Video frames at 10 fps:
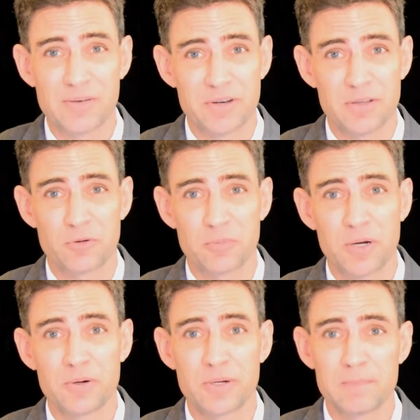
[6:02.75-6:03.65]
you have another
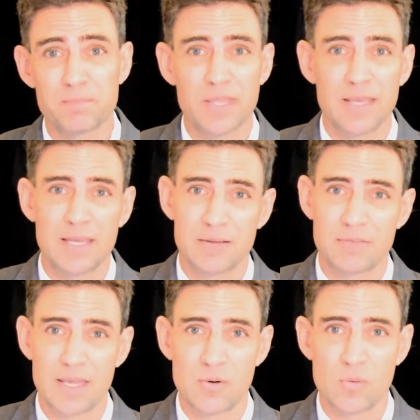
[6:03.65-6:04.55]
opponent, and
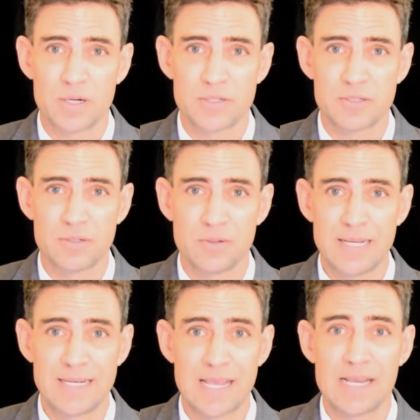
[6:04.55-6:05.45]
if they want to
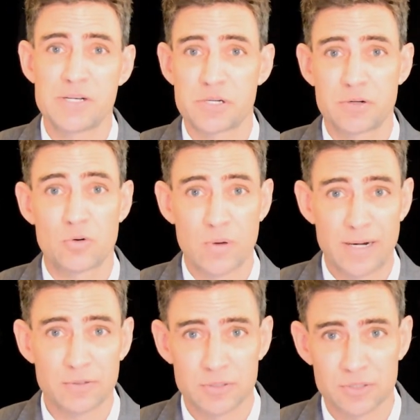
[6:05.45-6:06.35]
engage in
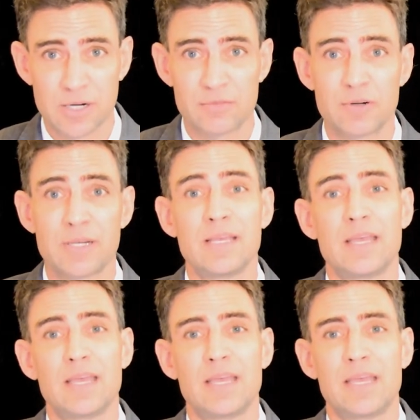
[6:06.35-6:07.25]
greater discovery
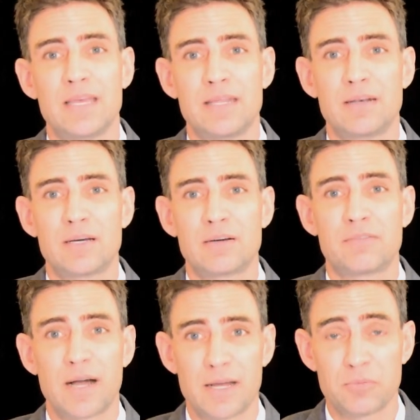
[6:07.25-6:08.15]
and
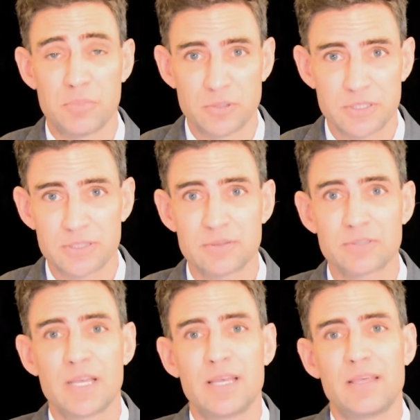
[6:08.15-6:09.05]
file
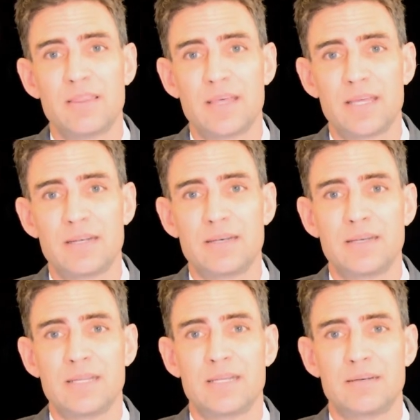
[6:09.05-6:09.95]
motions,
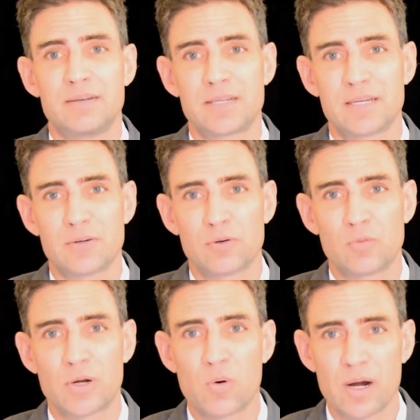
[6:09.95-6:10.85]
then it
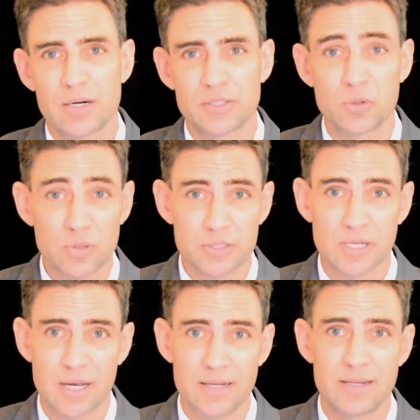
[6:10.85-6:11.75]
requires your
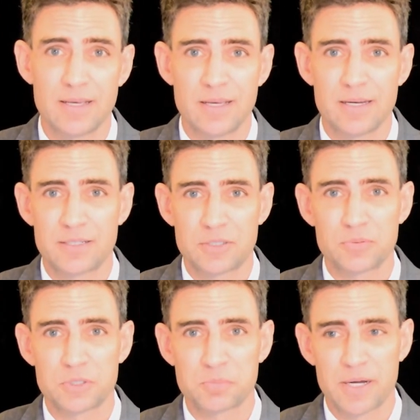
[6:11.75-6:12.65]
side
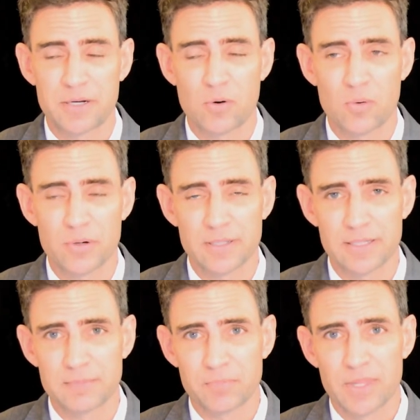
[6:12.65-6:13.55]
to respond
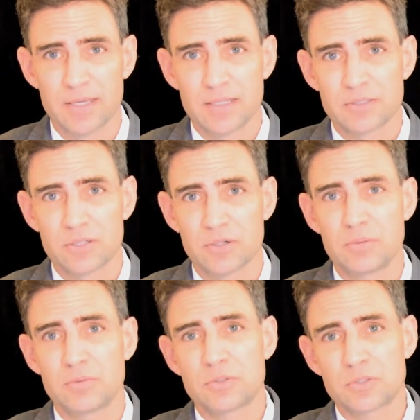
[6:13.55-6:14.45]
accordingly.
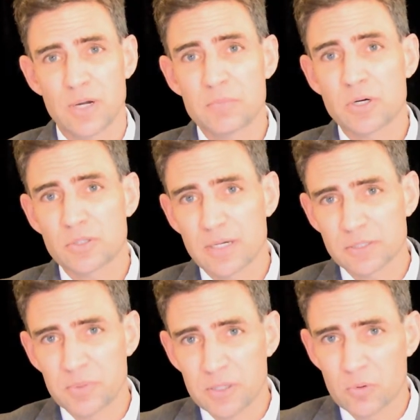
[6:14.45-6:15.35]
So Trademark Trial
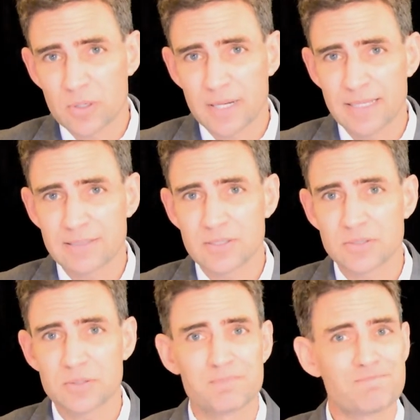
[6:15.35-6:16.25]
and Appeal Board
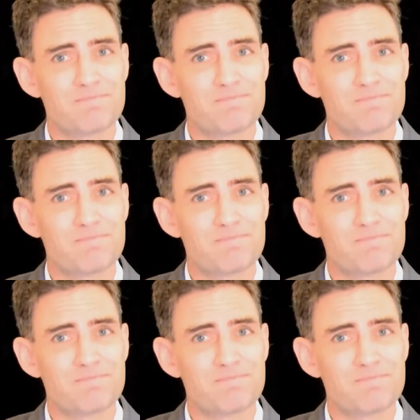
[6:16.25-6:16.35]
cases,